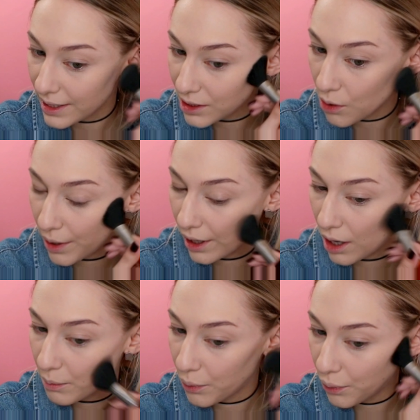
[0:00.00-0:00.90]
It's going
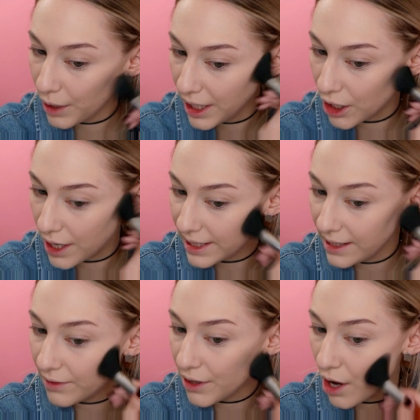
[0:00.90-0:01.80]
on pretty good,
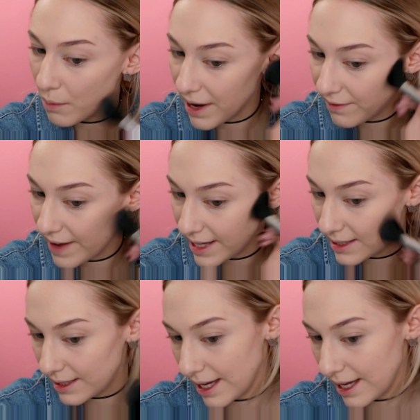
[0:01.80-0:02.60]
even though my face